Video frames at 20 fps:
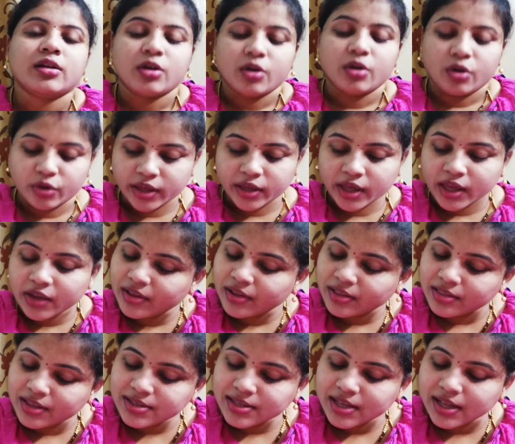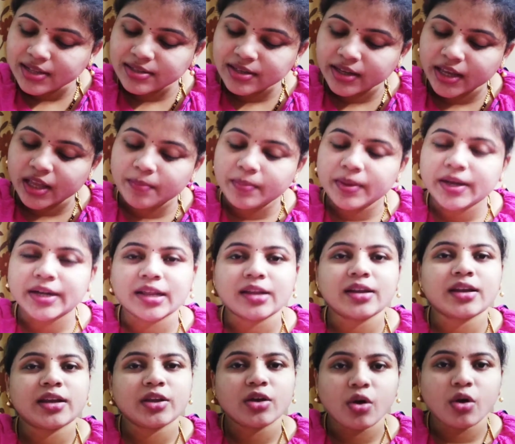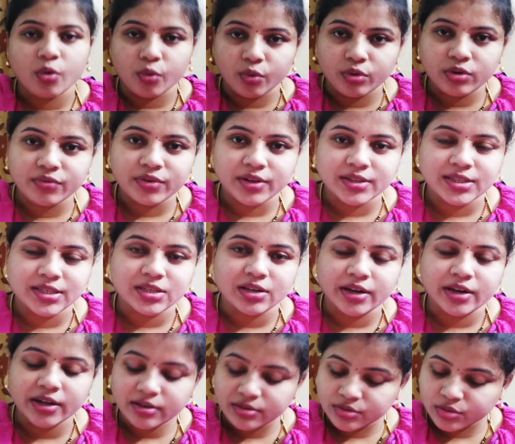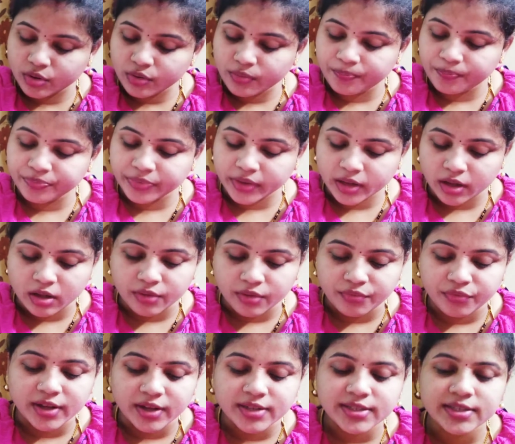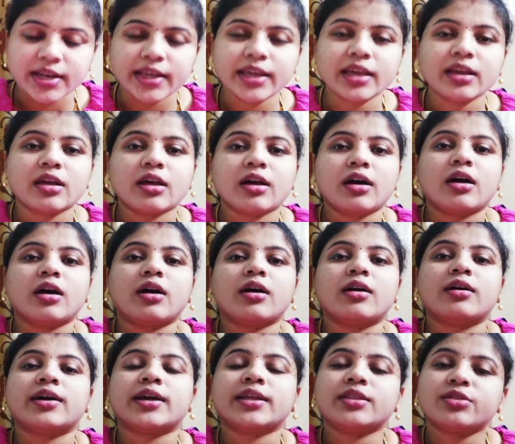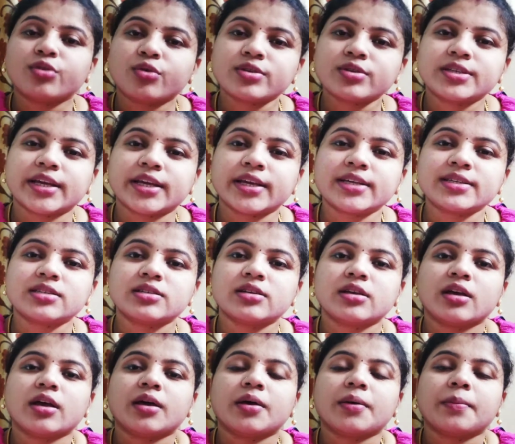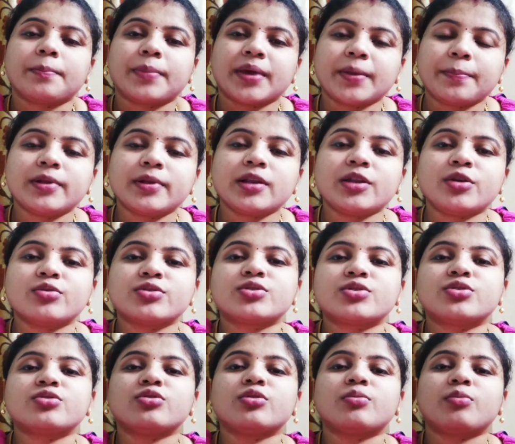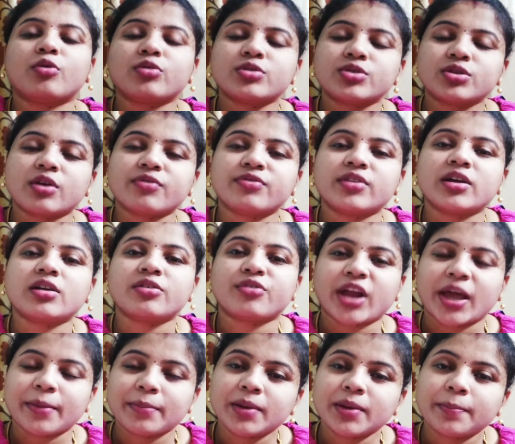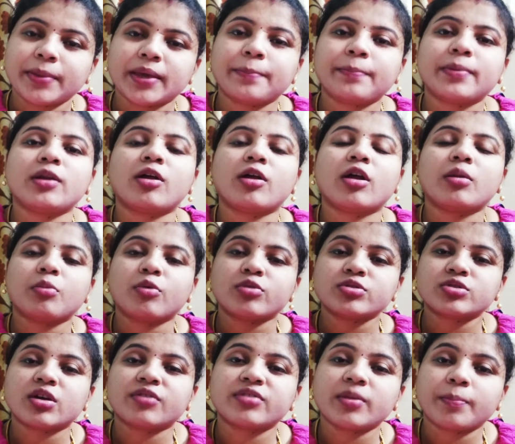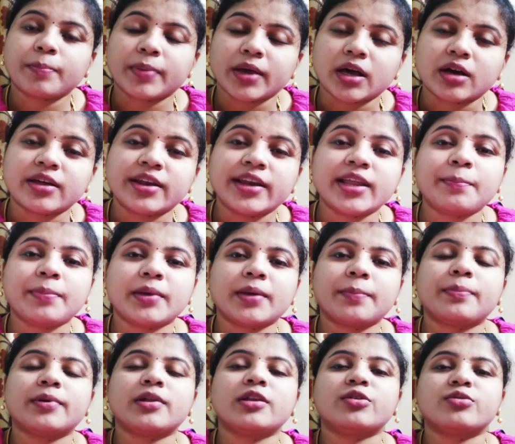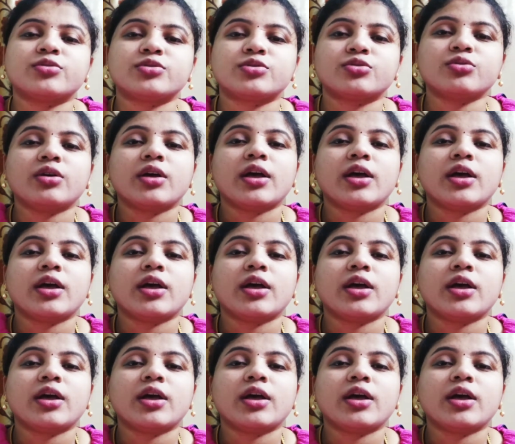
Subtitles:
Okay, even this answer can be written in your own words, children. So firstly, in those days people used to, most of the tribal people or most of the early people used to